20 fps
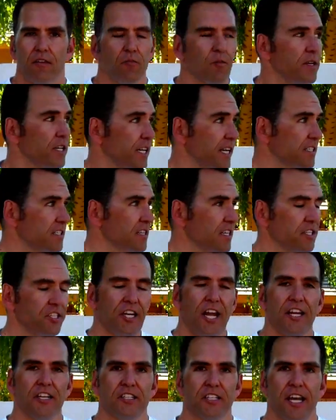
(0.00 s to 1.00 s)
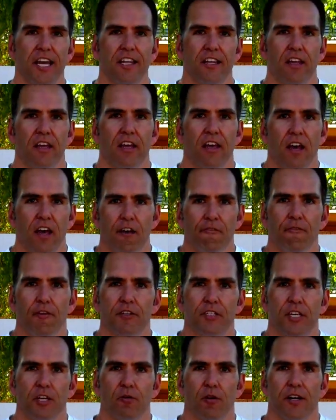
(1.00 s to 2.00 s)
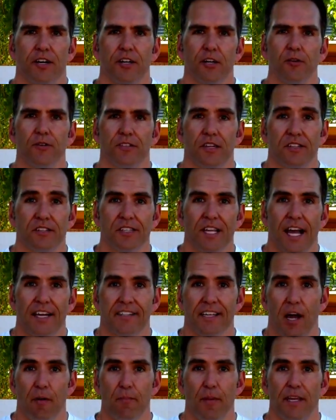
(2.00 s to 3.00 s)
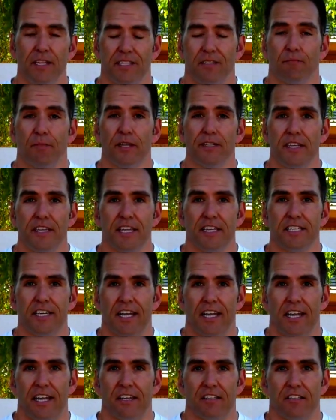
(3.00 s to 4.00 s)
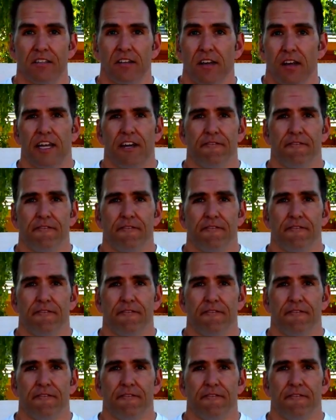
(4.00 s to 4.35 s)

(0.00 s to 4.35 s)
When you get to the change tent, first thing you want to do is assess how busy the tent is.